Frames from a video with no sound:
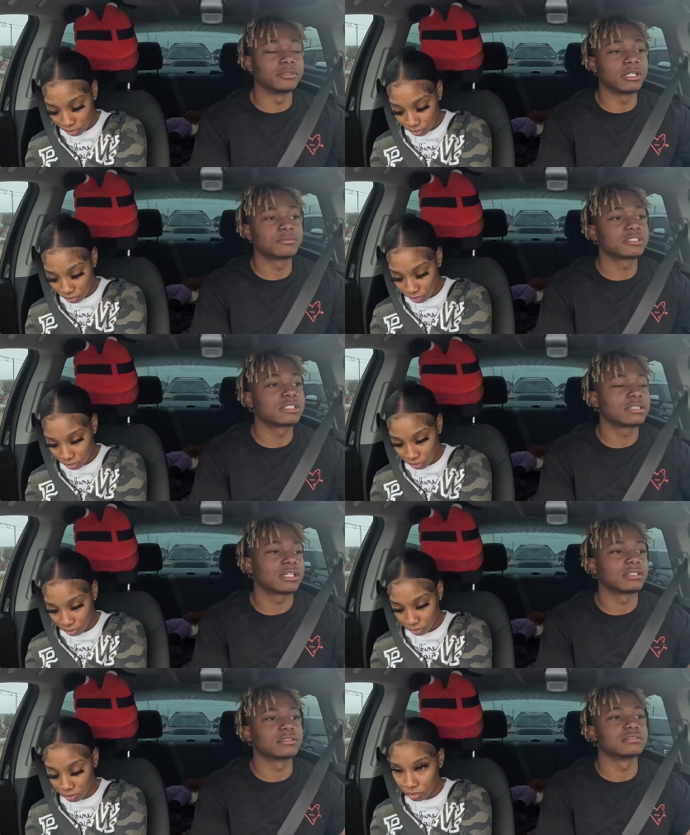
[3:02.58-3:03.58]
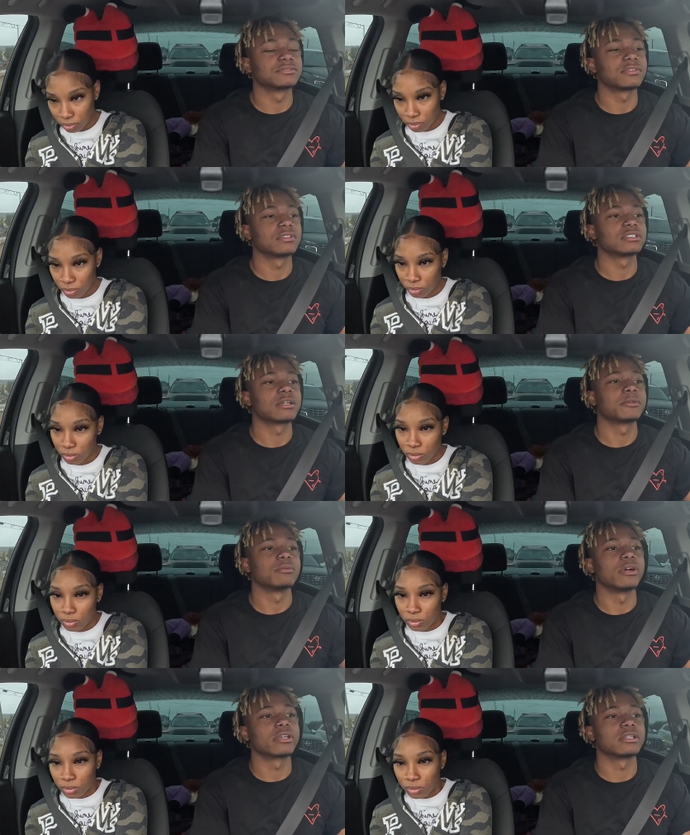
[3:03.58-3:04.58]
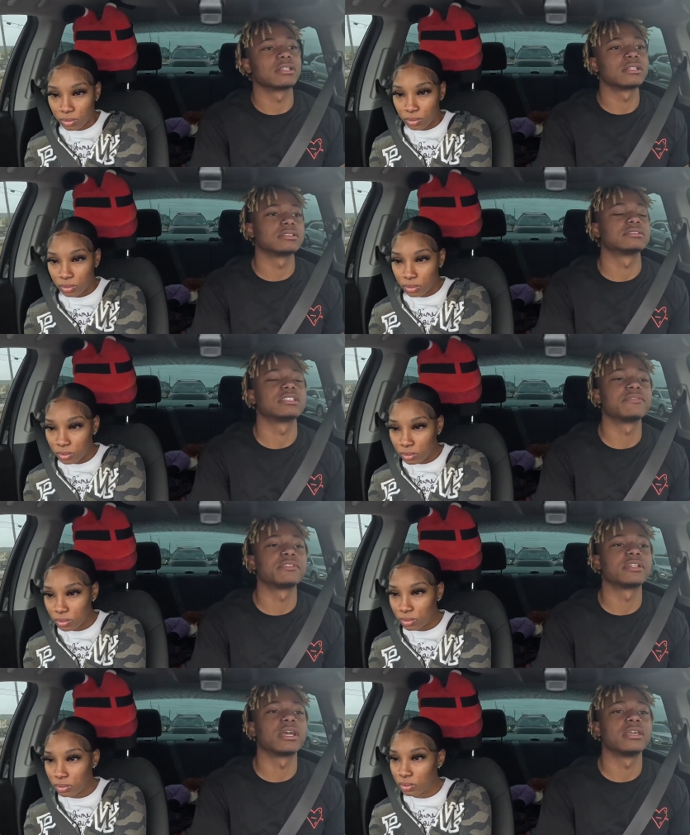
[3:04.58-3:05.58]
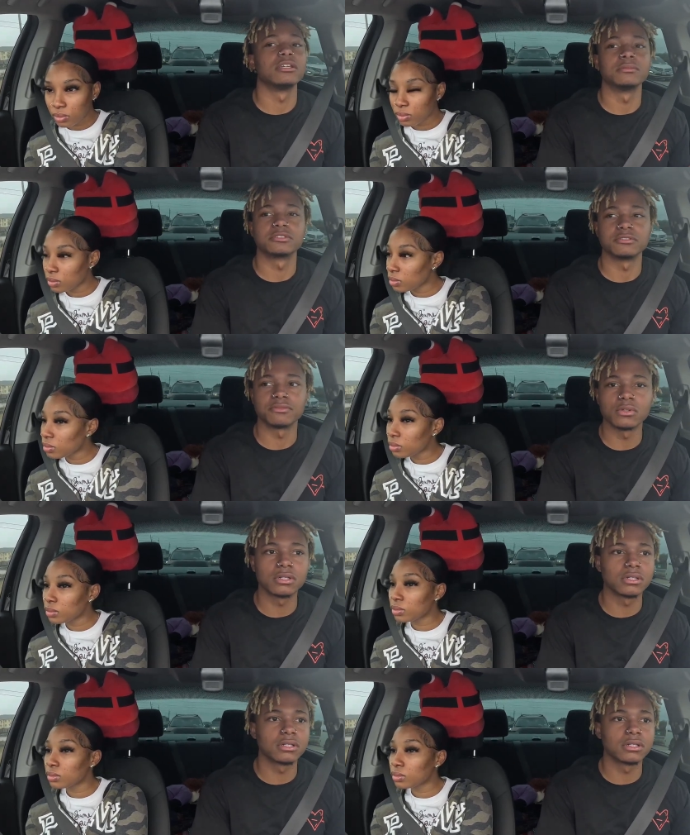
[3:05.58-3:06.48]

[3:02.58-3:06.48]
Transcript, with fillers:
Speaker 1: But I'm saying like as far as like me working, seven AM to four.